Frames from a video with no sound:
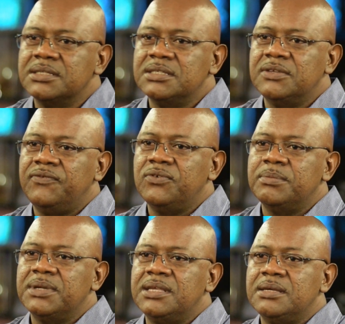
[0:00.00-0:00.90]
It's a
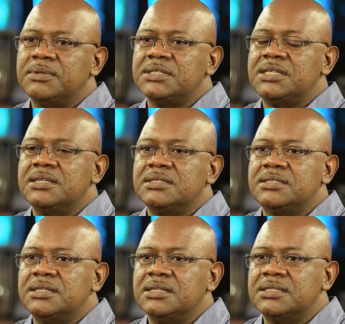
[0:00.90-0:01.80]
form of
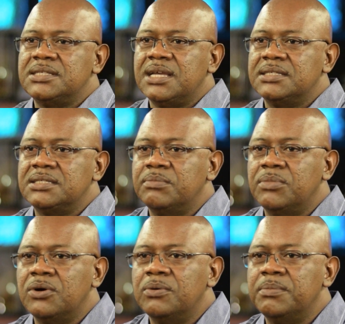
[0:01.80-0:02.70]
cancer that attacks the
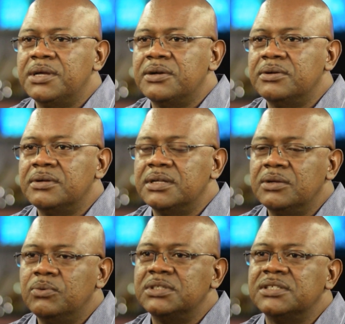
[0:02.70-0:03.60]
bone marrow,
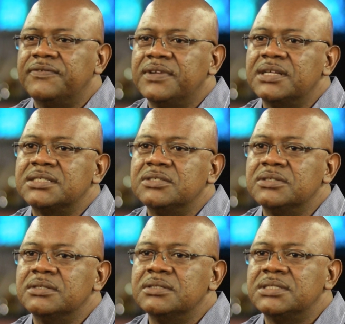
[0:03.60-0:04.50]
which affects
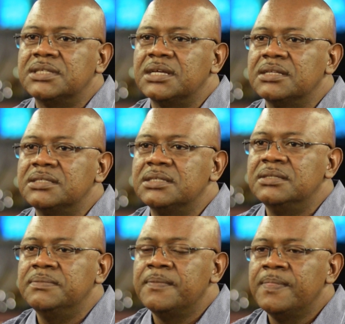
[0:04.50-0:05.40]
your skeleton,
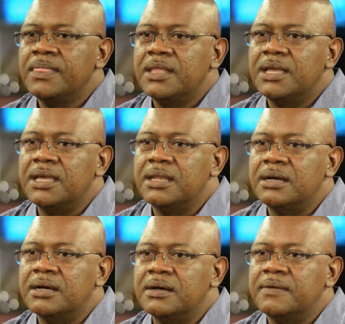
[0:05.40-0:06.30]
and
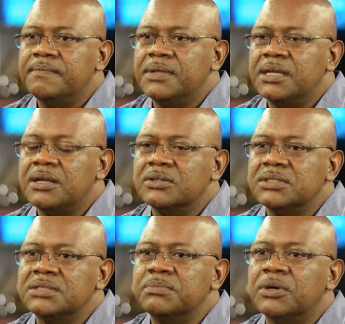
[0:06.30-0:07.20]
it
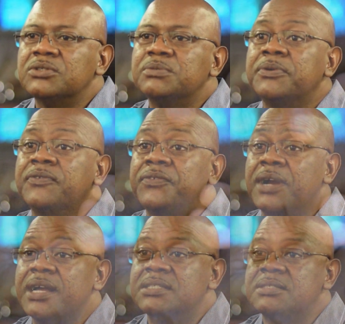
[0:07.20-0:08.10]
causes multiple
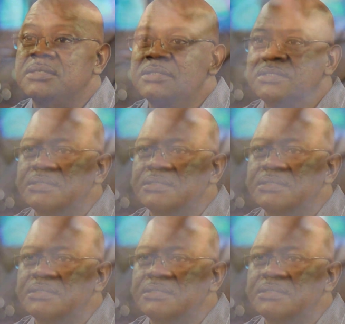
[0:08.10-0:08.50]
fractures